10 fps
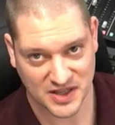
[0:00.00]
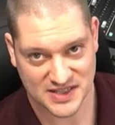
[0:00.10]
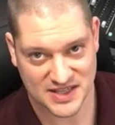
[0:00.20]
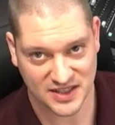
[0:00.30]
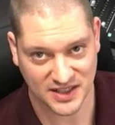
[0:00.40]

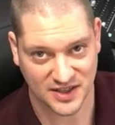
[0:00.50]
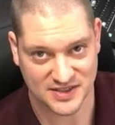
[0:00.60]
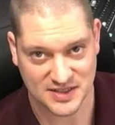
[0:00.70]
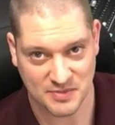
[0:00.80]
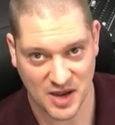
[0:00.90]
ceiling on
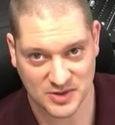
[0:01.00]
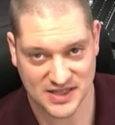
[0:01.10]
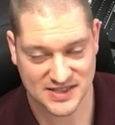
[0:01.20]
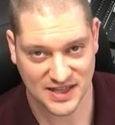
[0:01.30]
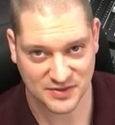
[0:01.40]
some mounting
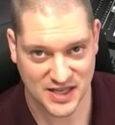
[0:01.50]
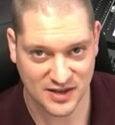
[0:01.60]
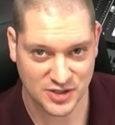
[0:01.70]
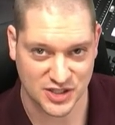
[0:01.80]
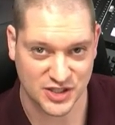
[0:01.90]
stuff here
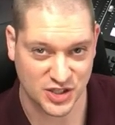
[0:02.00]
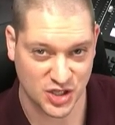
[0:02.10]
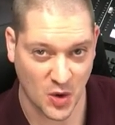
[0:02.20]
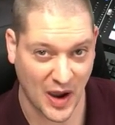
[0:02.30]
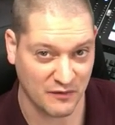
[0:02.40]
just to show
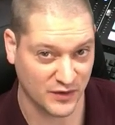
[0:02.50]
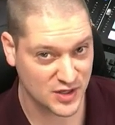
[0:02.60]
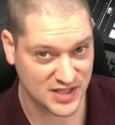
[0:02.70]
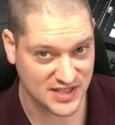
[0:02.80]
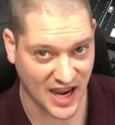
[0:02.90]
how
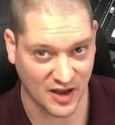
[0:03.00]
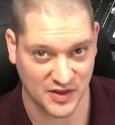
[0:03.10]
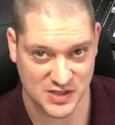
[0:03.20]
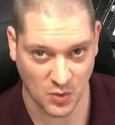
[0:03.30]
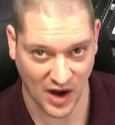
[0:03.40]
versatile
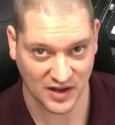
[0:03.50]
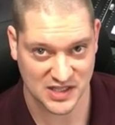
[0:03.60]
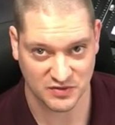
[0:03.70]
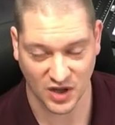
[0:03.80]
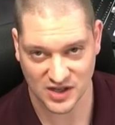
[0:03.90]
this wireless
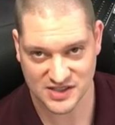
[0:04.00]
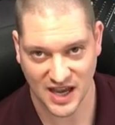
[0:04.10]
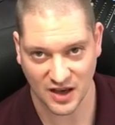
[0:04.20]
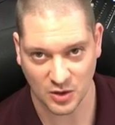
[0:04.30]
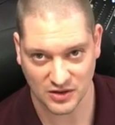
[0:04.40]
vlog
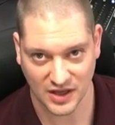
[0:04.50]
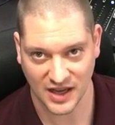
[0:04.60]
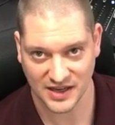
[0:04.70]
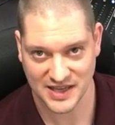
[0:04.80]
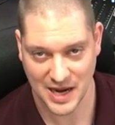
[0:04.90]
style uh,
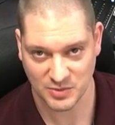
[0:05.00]
camera